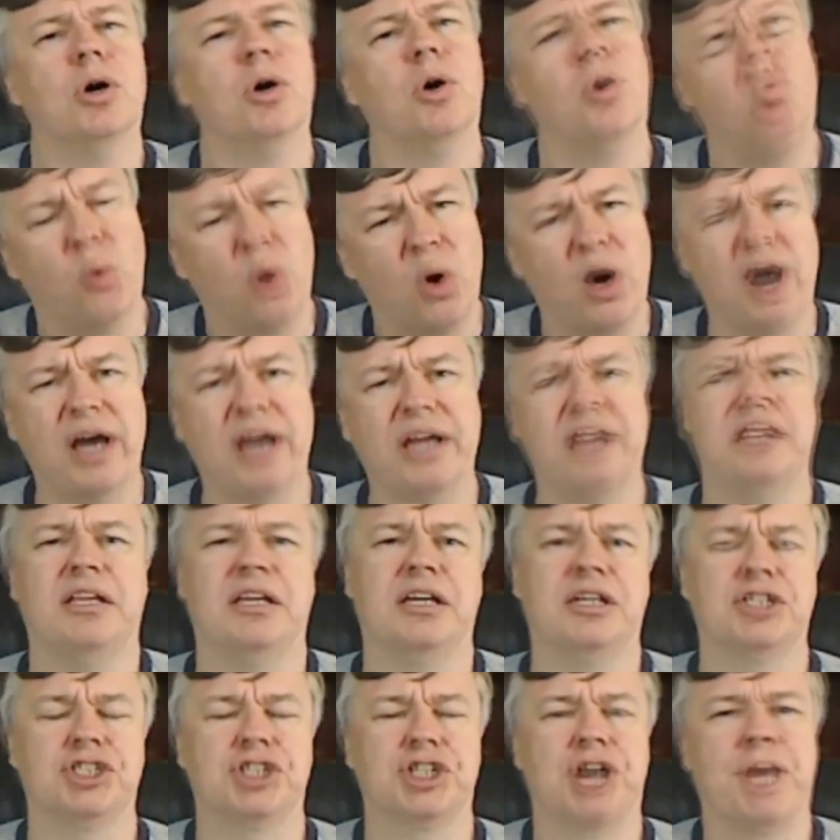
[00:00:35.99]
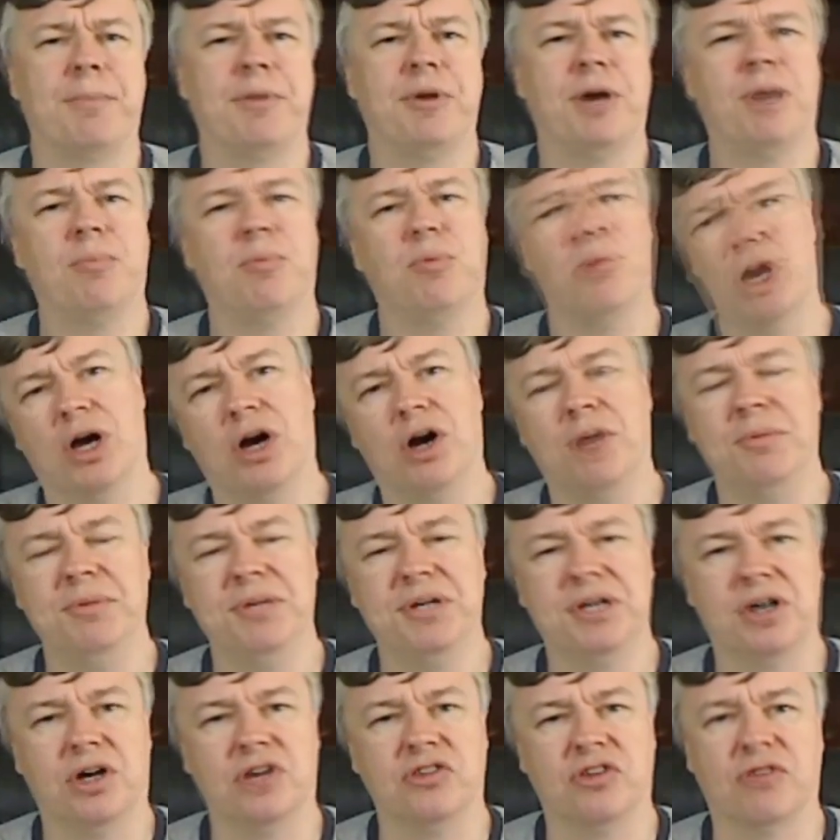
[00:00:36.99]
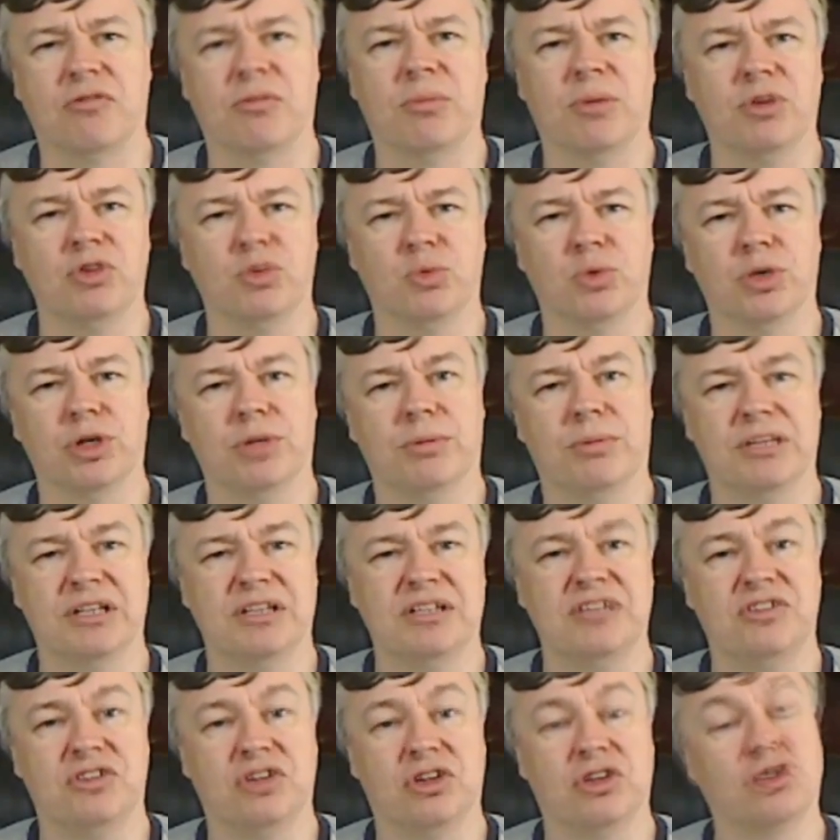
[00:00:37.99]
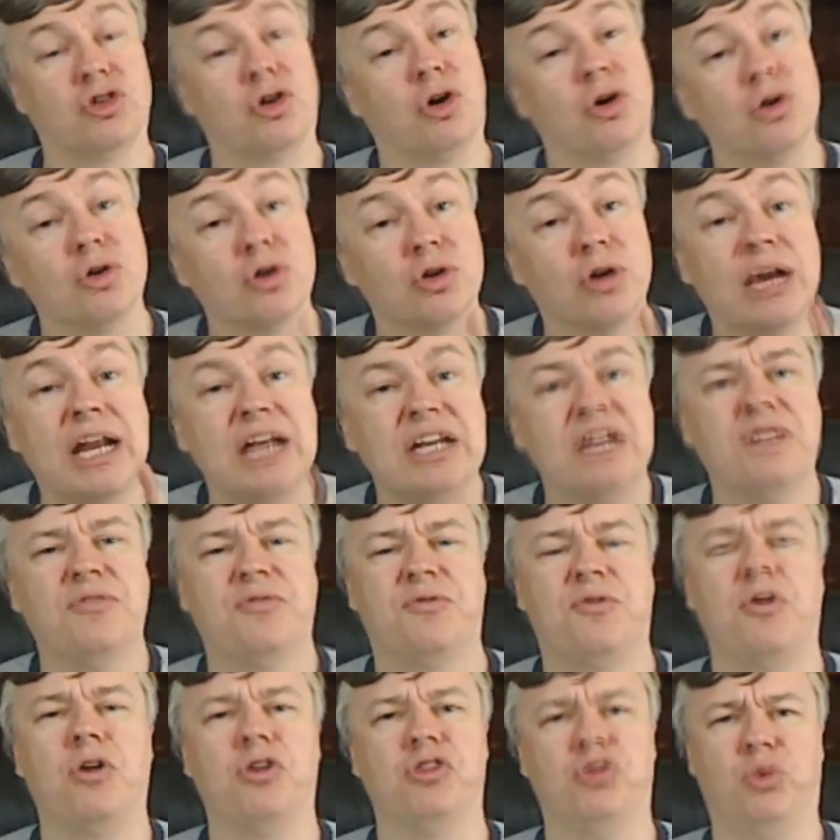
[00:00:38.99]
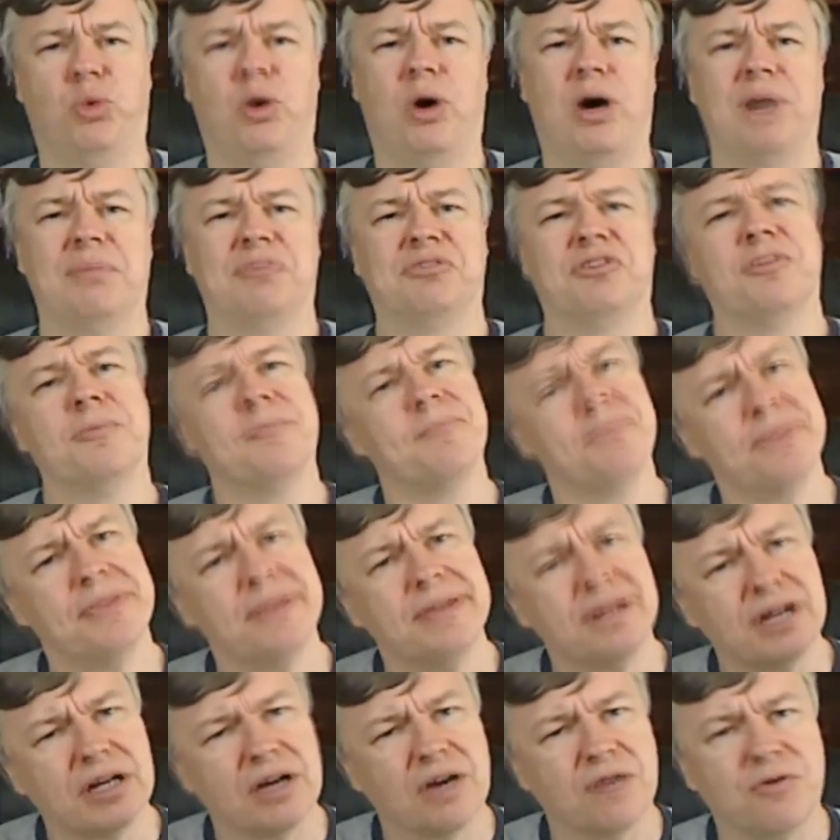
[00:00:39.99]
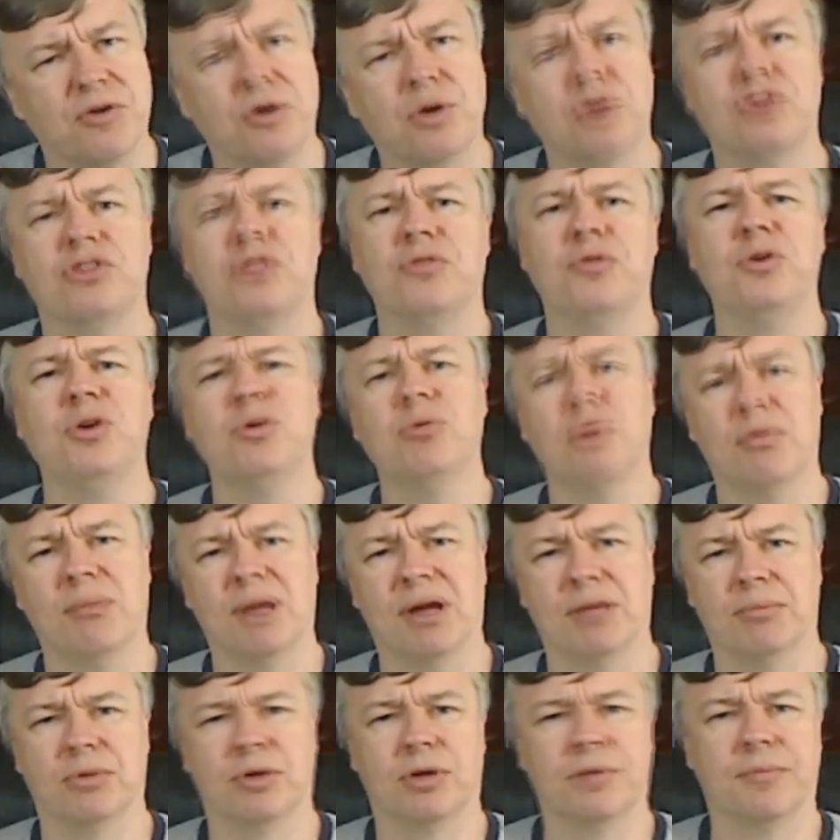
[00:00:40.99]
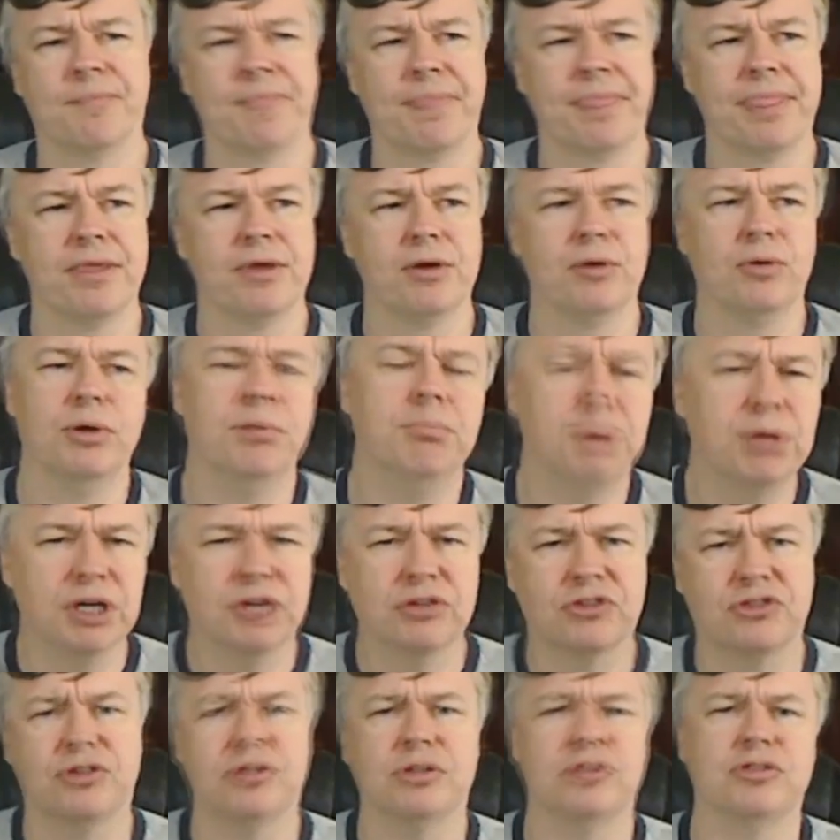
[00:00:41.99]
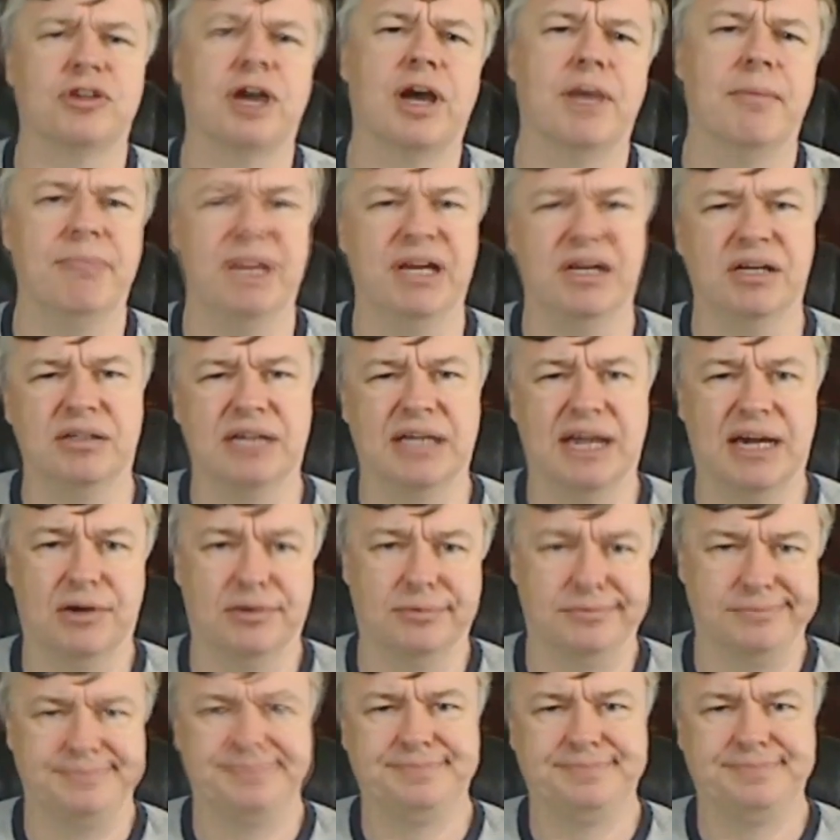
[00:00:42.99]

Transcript: Why did they get chopped up? Well, because everybody's worried about these things called credit default swaps. Now, folks, if you remember, when Bear Stearns got bailed out,